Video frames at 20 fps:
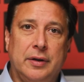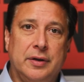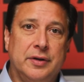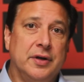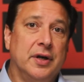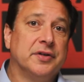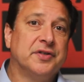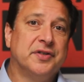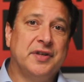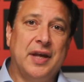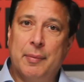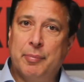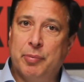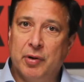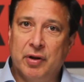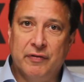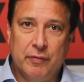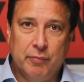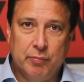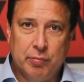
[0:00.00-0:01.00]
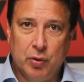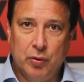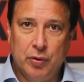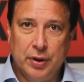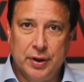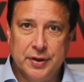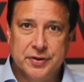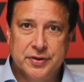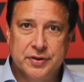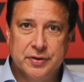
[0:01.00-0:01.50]
a sample of
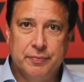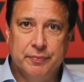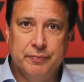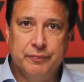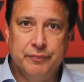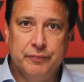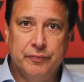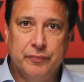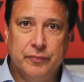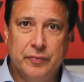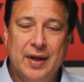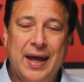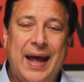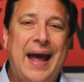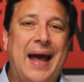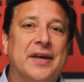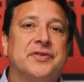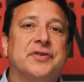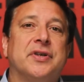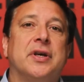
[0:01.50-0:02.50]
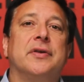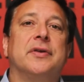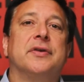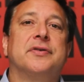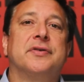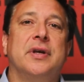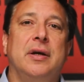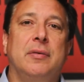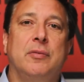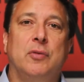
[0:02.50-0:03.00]
employees, asking the
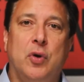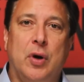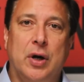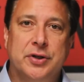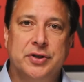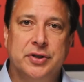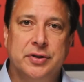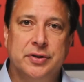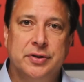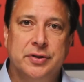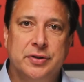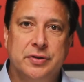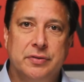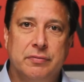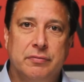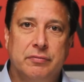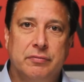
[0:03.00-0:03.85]
same questions,